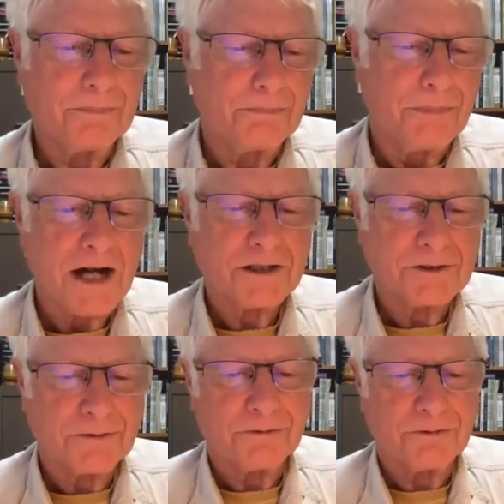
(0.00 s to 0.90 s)

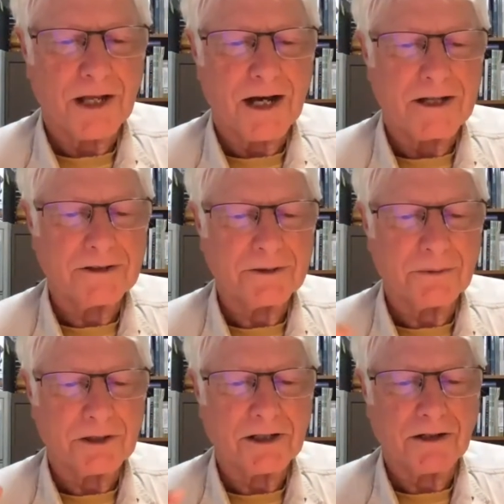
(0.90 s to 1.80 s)
box of flies. You
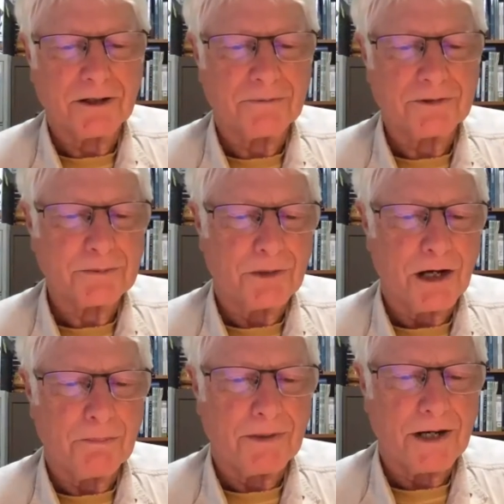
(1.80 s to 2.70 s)
want to carry a
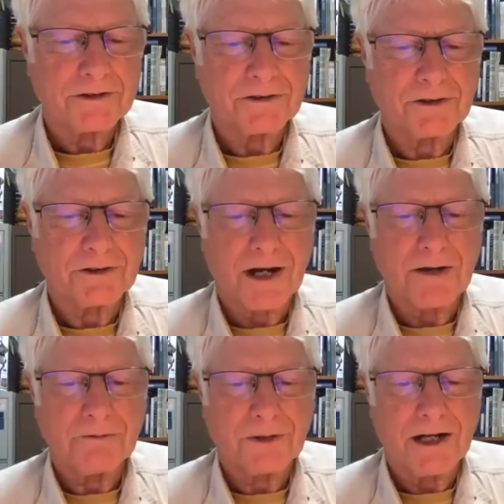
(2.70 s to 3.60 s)
small box of dry
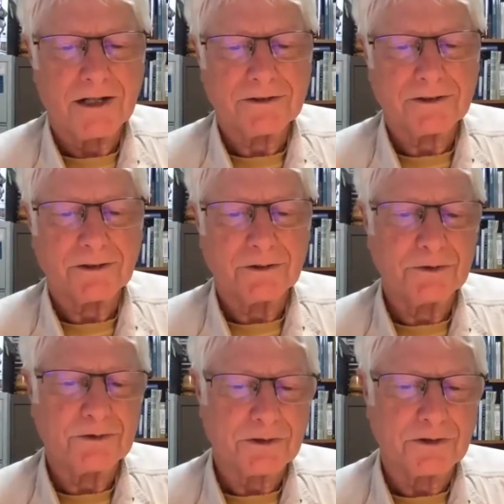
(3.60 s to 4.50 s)
flies that
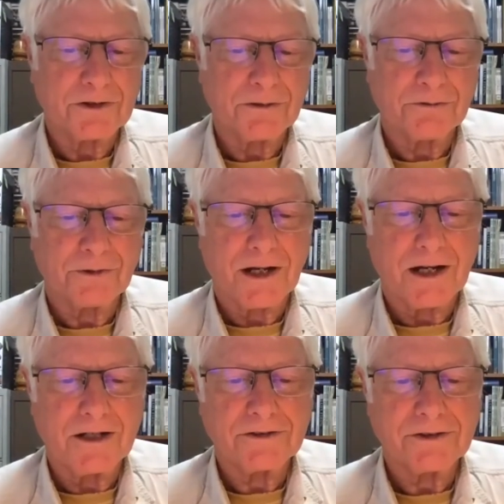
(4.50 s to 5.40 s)
includes searching
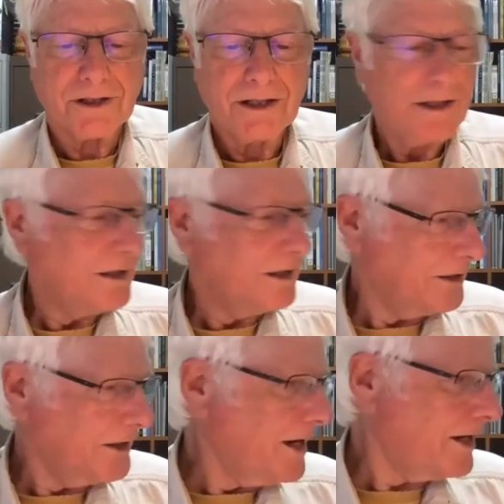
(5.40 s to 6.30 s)
flies
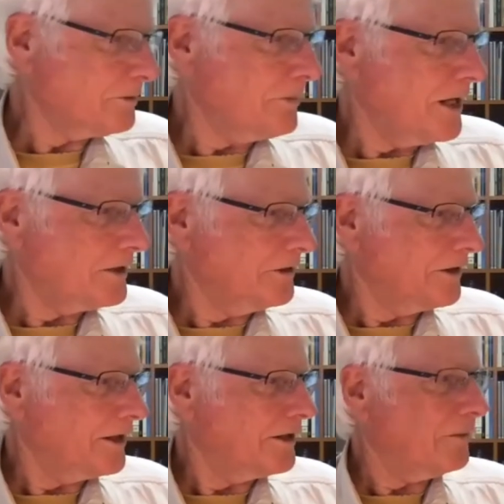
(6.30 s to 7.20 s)
and hatch
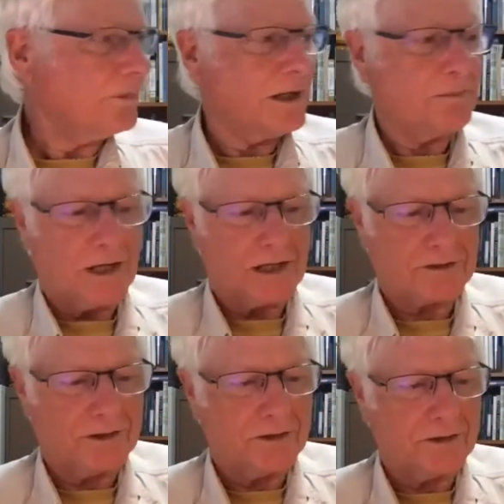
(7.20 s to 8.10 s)
matching. I got my
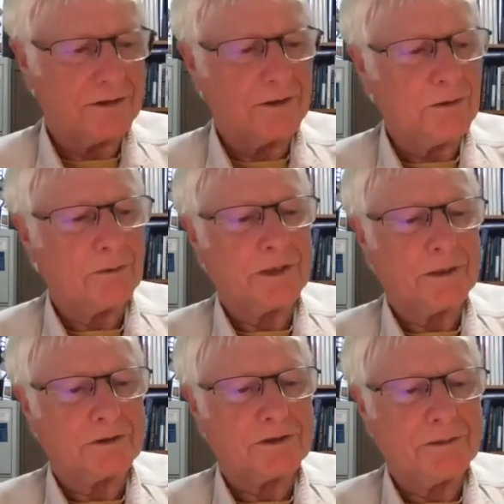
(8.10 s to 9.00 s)
box here. You won't be able
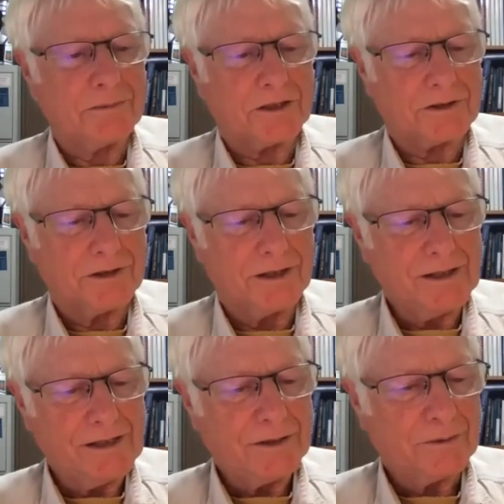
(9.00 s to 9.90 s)
to see much
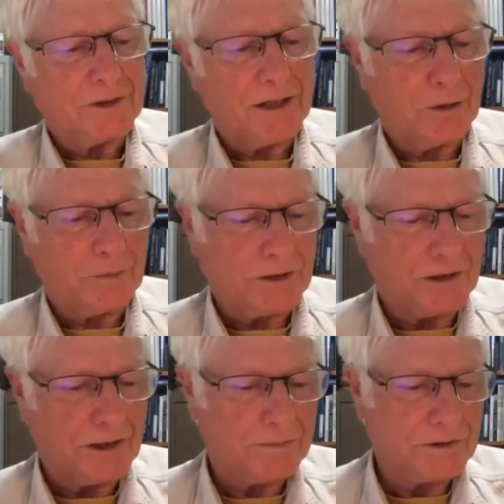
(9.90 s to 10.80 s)
when I open
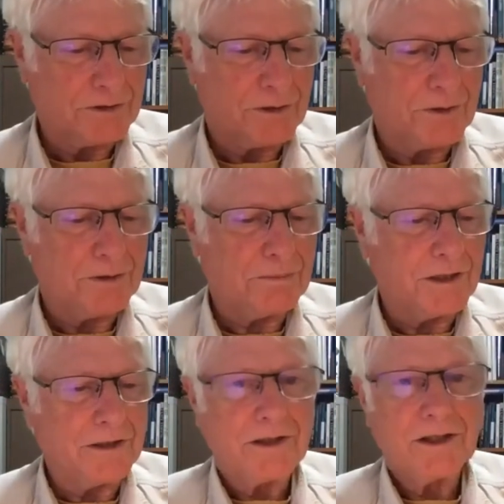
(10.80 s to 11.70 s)
it up and show you,
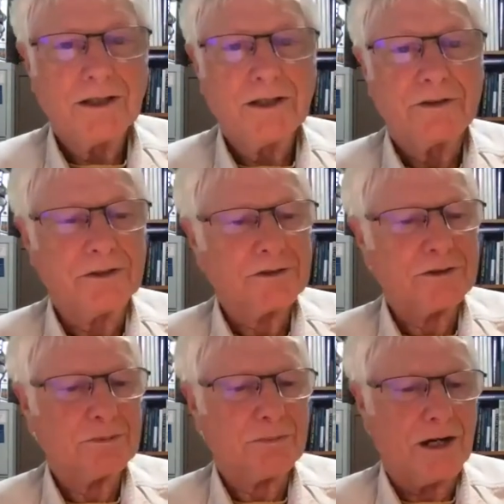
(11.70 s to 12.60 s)
but this
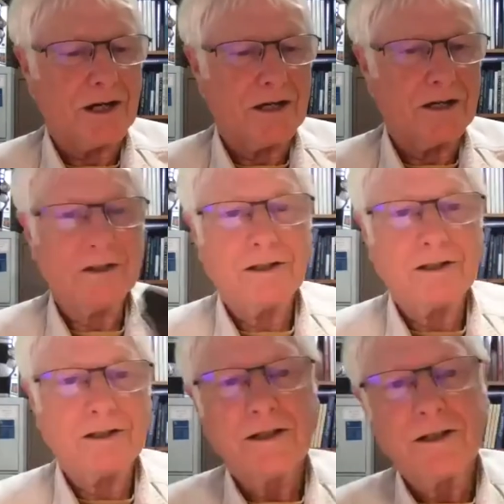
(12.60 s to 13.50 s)
is my
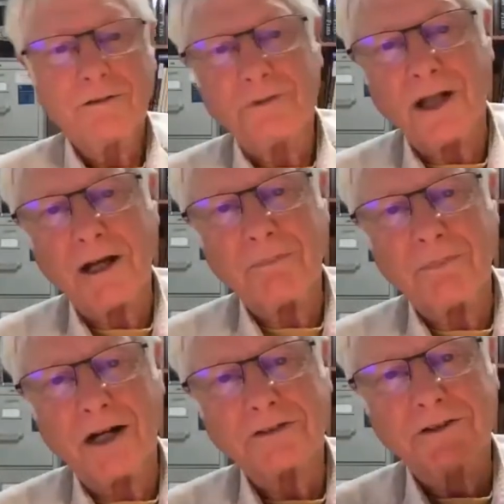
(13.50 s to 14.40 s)
fly
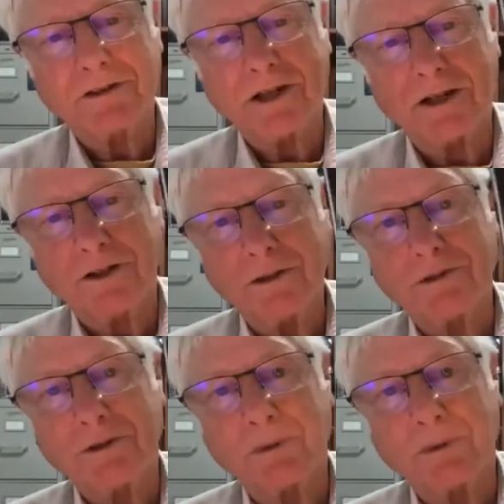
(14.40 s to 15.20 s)
box. It's got nymphs and